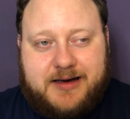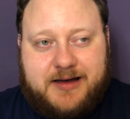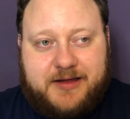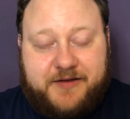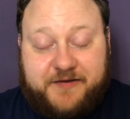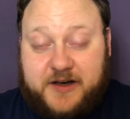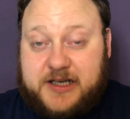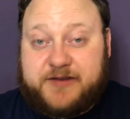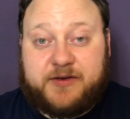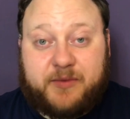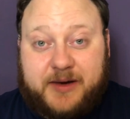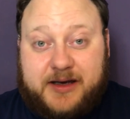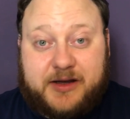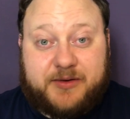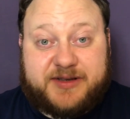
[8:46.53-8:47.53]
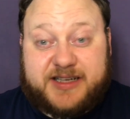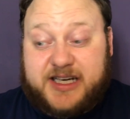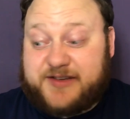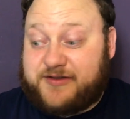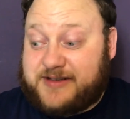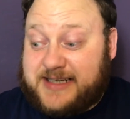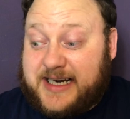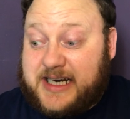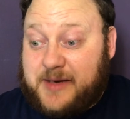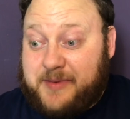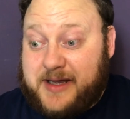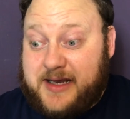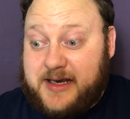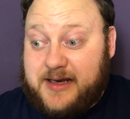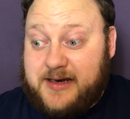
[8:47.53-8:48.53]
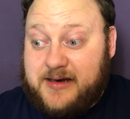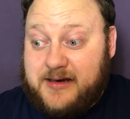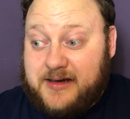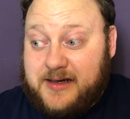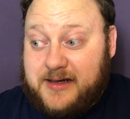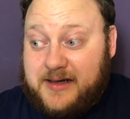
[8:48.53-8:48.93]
the first thing we can do is ask for a second opinion.